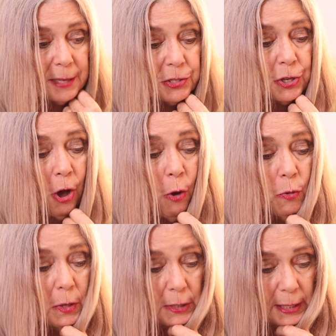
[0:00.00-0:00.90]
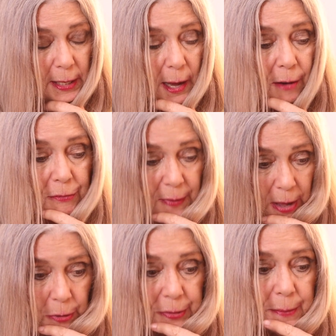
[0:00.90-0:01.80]
and totally
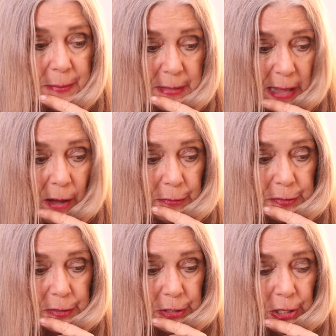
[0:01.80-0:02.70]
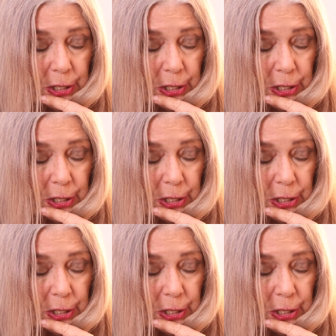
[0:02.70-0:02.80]
availed themselves.